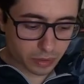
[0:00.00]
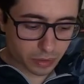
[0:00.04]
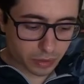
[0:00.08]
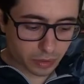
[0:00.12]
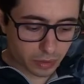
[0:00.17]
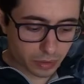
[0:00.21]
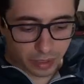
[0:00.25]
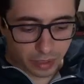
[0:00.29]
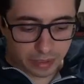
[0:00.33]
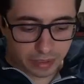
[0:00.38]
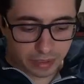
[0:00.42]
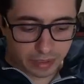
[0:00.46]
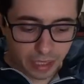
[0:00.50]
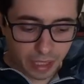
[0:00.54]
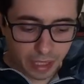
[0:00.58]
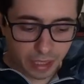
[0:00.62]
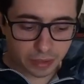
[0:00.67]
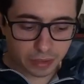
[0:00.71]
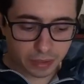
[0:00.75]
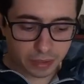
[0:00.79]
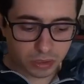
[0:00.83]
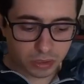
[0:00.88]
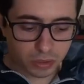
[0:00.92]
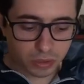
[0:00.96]
inside
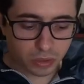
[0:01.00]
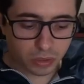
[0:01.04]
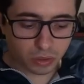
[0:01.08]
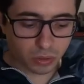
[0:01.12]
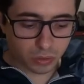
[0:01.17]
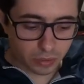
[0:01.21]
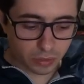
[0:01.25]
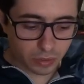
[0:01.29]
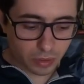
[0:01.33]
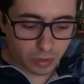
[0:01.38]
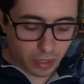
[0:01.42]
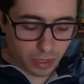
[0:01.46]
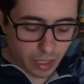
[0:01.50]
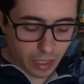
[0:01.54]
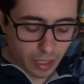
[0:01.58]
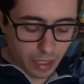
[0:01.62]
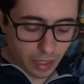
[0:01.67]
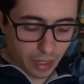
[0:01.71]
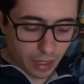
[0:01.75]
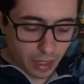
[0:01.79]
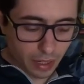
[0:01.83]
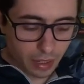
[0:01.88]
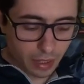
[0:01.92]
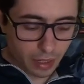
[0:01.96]
this cone,
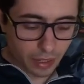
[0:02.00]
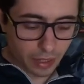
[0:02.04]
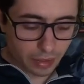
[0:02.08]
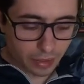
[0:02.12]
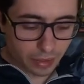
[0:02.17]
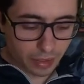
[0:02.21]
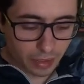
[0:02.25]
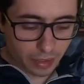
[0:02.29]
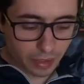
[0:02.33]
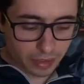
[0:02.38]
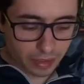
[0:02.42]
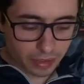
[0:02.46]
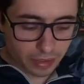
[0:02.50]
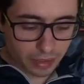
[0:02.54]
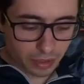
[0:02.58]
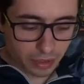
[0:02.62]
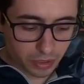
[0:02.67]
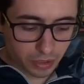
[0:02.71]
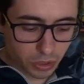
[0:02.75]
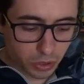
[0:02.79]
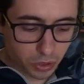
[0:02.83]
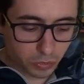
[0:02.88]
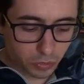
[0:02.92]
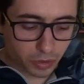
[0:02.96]
and here's the
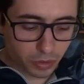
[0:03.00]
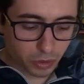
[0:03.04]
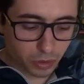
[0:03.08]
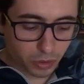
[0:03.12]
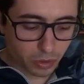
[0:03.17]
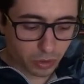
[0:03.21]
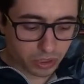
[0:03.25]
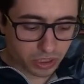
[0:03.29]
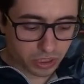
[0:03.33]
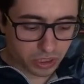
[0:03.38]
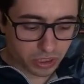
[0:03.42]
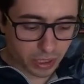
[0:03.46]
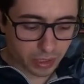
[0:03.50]
initial velocity,